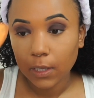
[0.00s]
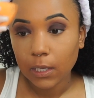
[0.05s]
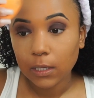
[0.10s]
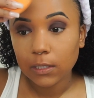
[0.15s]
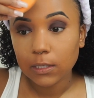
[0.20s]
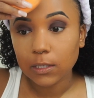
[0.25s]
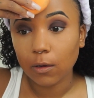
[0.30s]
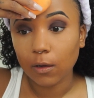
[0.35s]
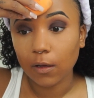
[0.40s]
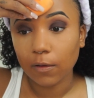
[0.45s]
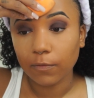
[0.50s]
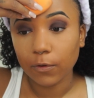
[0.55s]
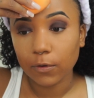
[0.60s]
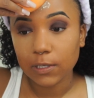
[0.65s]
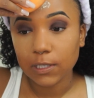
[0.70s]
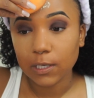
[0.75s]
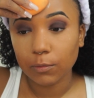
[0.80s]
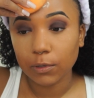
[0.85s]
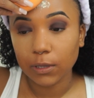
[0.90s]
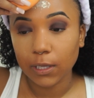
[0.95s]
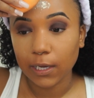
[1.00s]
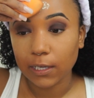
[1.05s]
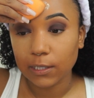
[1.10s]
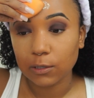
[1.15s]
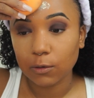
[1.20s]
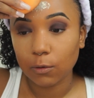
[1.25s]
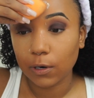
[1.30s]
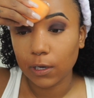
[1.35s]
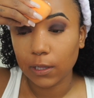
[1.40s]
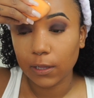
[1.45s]
So if you're someone that gets
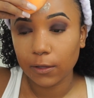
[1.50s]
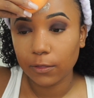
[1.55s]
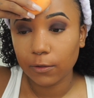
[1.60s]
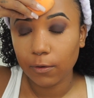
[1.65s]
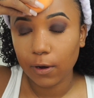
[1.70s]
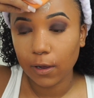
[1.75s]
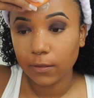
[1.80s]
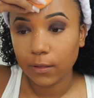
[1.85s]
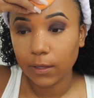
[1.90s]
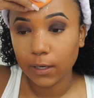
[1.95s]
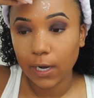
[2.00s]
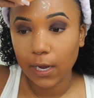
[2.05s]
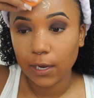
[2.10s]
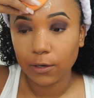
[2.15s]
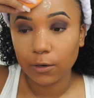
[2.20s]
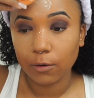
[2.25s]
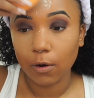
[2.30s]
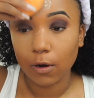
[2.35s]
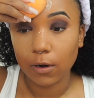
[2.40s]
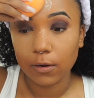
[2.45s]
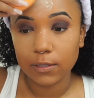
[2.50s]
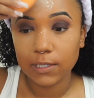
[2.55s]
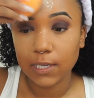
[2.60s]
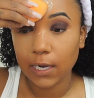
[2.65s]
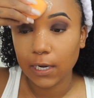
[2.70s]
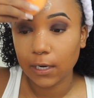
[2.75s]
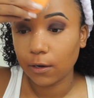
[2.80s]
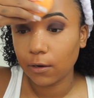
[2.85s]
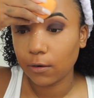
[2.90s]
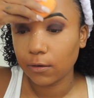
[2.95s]
oily throughout the day and you are
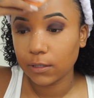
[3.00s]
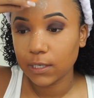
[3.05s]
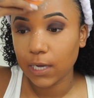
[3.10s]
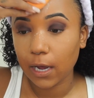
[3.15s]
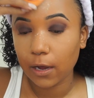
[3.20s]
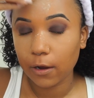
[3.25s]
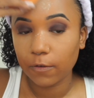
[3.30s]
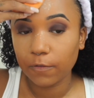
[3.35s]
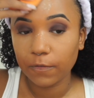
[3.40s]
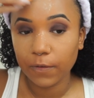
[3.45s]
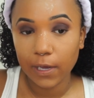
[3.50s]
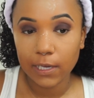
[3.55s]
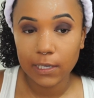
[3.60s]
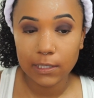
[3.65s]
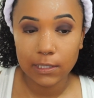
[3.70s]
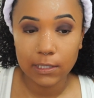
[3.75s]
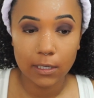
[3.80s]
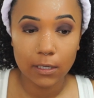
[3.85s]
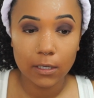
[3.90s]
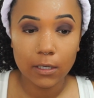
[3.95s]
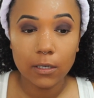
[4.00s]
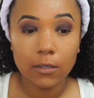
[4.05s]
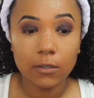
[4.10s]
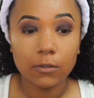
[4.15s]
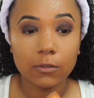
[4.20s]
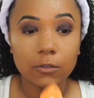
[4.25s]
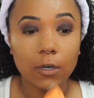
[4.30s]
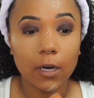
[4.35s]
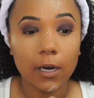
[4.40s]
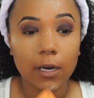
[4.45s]
setting your entire face,
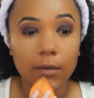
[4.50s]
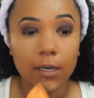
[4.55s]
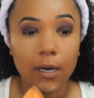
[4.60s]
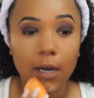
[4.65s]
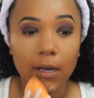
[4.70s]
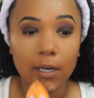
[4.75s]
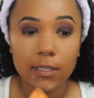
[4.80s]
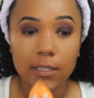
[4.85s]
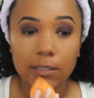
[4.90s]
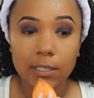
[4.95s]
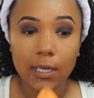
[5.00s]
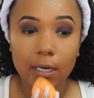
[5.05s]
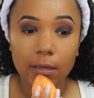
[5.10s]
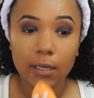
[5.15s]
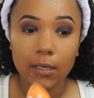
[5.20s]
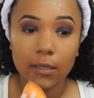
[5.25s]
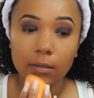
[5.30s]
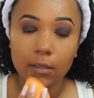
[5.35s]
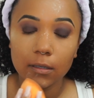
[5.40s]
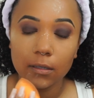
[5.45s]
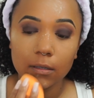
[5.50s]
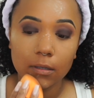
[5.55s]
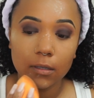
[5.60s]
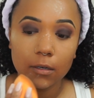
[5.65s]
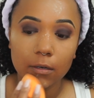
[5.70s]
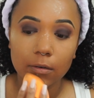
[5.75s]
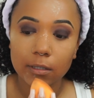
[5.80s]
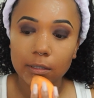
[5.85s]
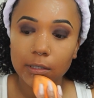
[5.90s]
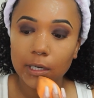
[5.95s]
try not setting
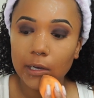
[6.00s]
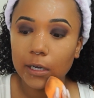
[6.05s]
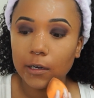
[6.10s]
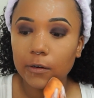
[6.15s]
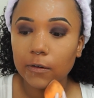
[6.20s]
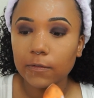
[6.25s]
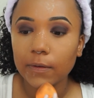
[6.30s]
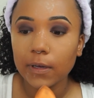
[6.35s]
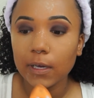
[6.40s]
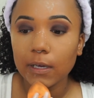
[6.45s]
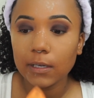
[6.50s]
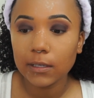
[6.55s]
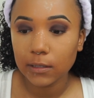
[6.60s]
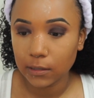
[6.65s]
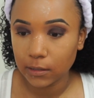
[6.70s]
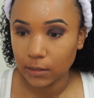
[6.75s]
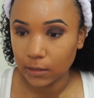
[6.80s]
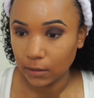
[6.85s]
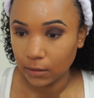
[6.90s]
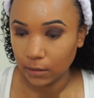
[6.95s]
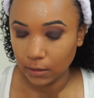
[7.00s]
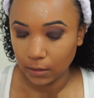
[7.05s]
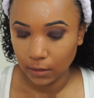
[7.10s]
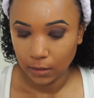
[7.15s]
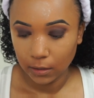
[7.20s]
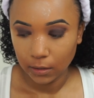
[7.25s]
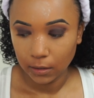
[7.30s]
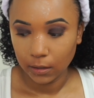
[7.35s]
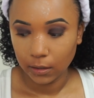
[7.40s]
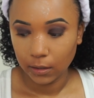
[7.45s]
your entire face
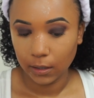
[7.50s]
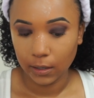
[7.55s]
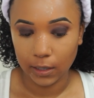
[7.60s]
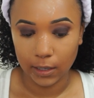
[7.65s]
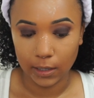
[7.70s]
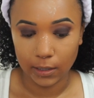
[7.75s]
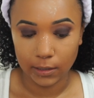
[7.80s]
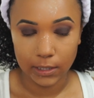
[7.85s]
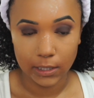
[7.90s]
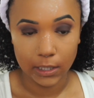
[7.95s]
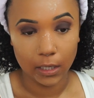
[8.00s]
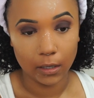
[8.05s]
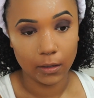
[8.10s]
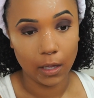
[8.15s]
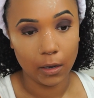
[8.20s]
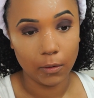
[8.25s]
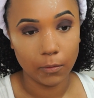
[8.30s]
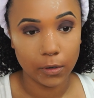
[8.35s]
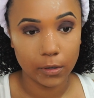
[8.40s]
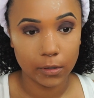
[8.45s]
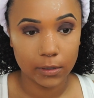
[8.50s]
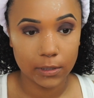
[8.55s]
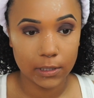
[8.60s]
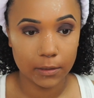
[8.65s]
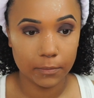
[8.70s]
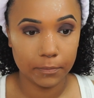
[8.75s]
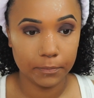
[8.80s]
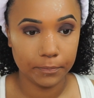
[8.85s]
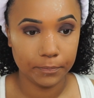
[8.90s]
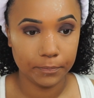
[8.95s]
and see how that works.